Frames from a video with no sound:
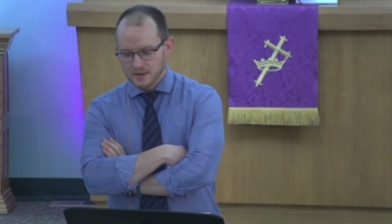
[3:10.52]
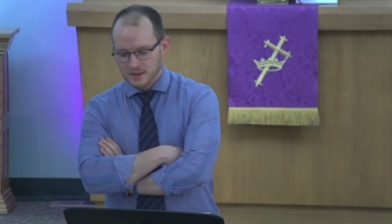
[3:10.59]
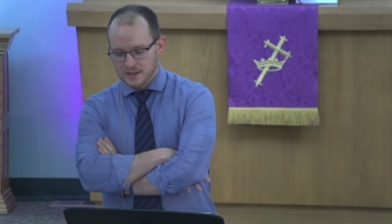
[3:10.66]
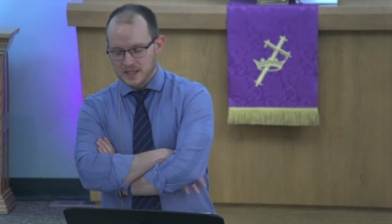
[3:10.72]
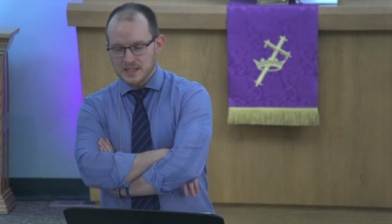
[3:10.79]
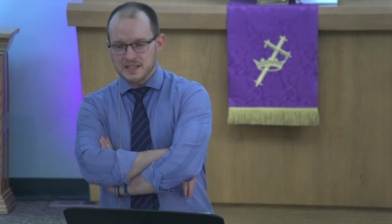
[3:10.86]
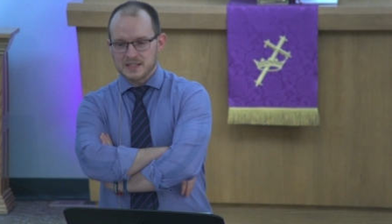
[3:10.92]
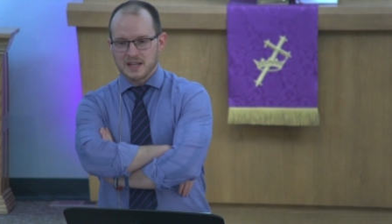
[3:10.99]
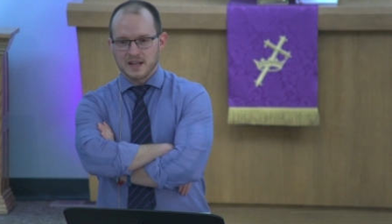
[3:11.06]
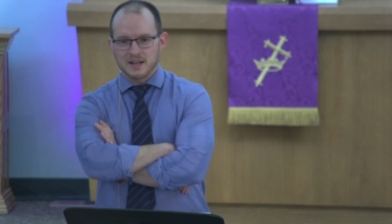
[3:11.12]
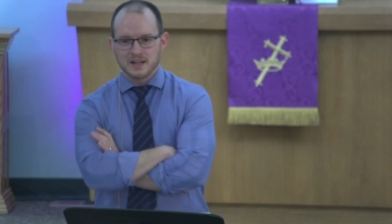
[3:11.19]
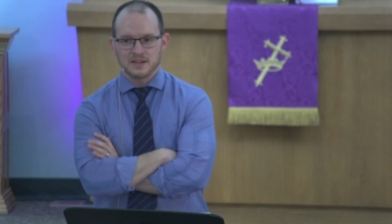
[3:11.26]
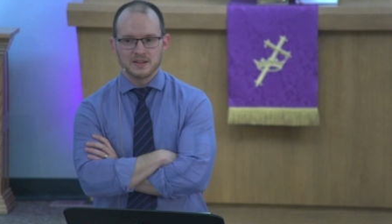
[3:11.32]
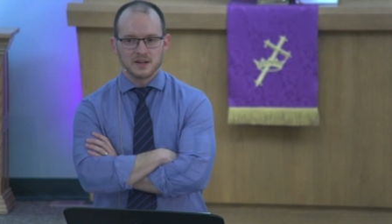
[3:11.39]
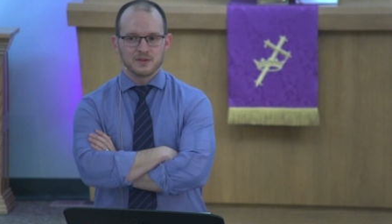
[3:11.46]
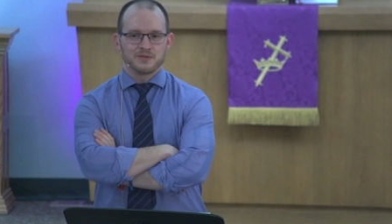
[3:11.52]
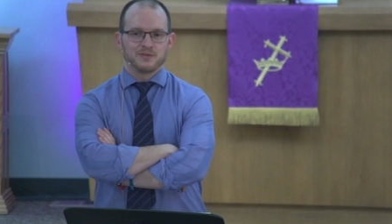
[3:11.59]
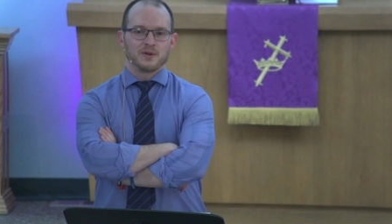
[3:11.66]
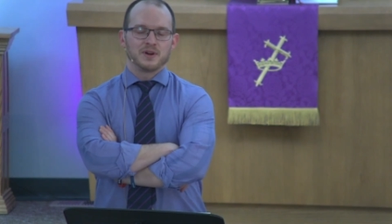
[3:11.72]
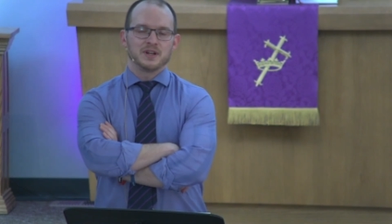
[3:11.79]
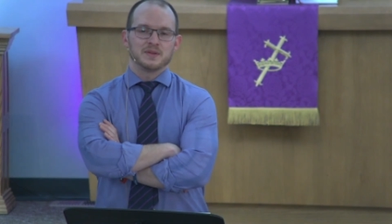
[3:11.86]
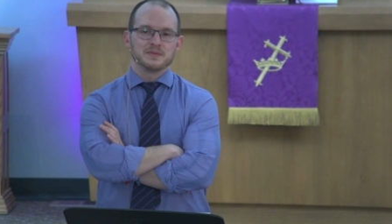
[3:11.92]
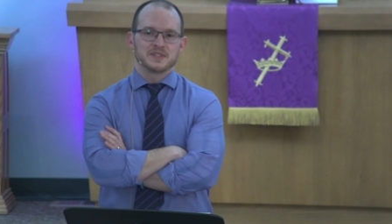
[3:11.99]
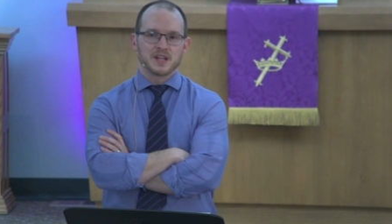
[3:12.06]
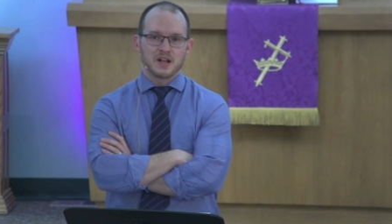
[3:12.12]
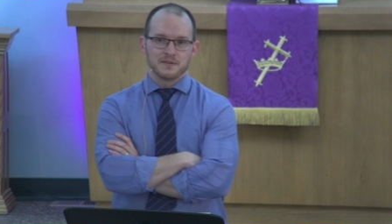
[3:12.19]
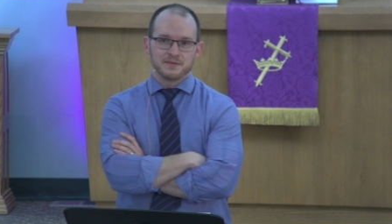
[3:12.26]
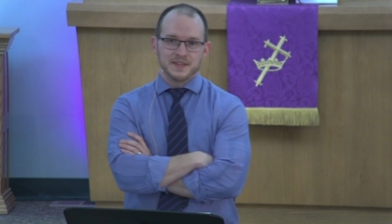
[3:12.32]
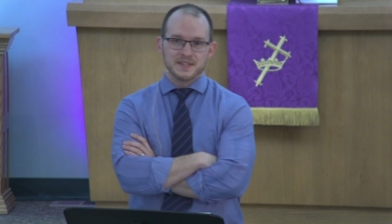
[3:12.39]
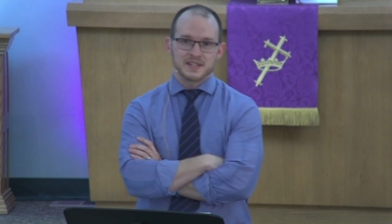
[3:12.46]
he said in there for himself,
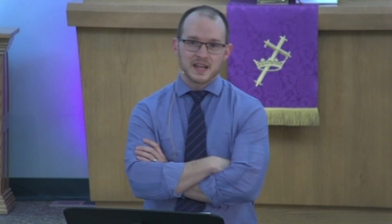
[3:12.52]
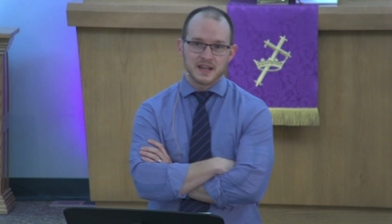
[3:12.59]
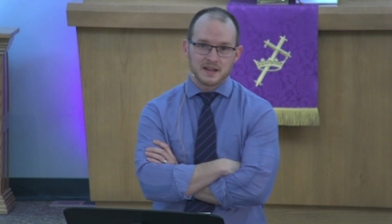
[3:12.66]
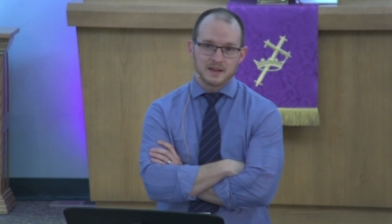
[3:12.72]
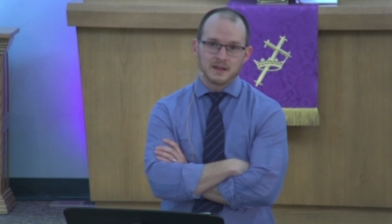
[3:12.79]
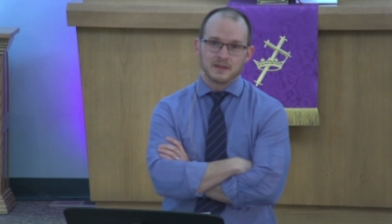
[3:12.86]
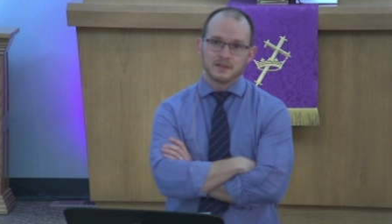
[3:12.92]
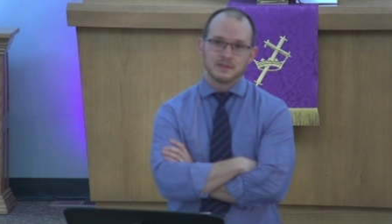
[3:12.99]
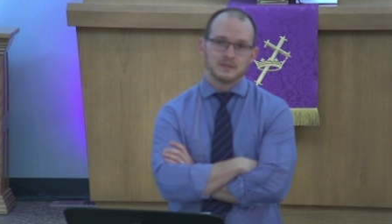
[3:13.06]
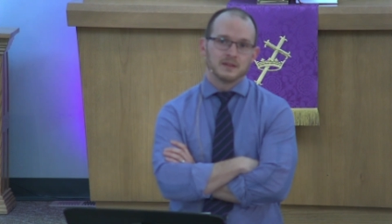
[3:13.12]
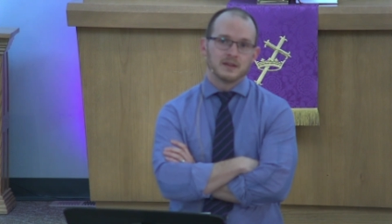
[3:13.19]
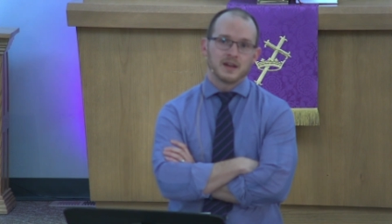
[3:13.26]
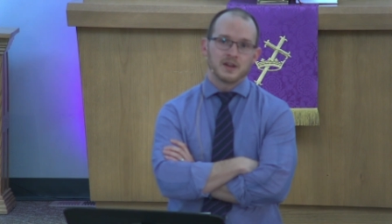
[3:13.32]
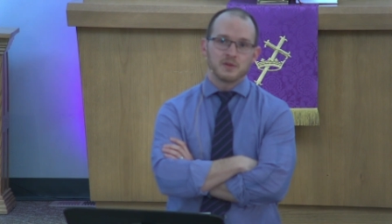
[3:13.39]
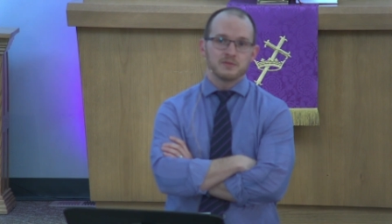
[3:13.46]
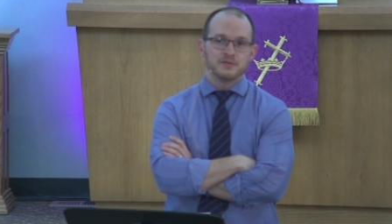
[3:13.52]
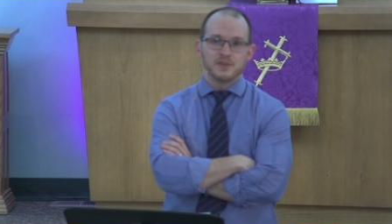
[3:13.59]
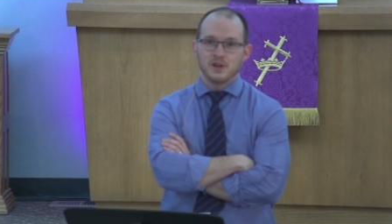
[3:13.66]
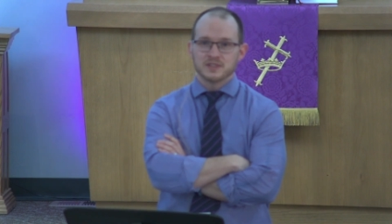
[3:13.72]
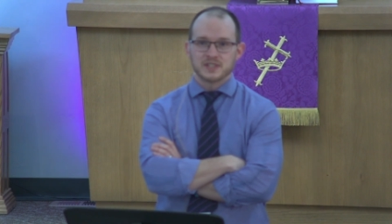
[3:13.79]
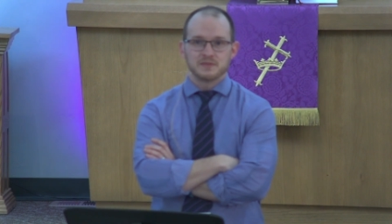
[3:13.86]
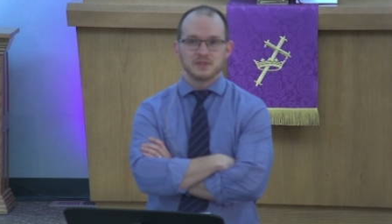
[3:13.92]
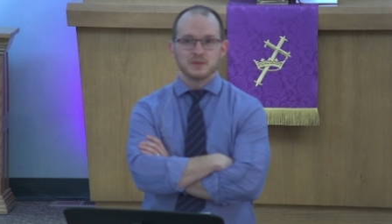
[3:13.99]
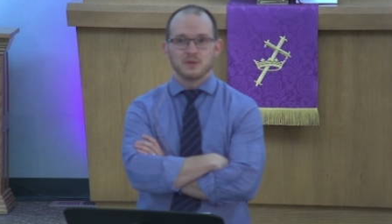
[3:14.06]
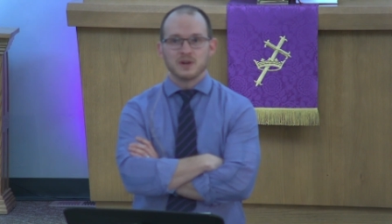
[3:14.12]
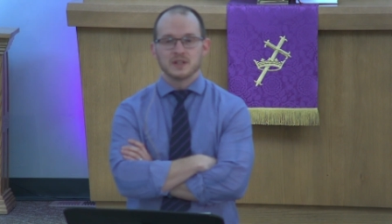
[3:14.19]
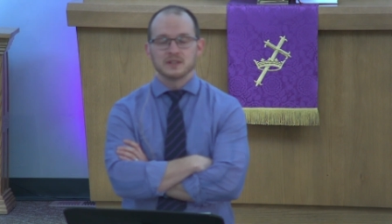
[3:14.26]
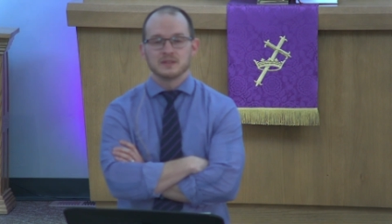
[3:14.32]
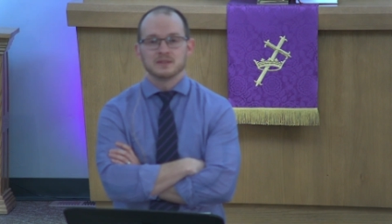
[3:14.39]
he said, I don't fault everyone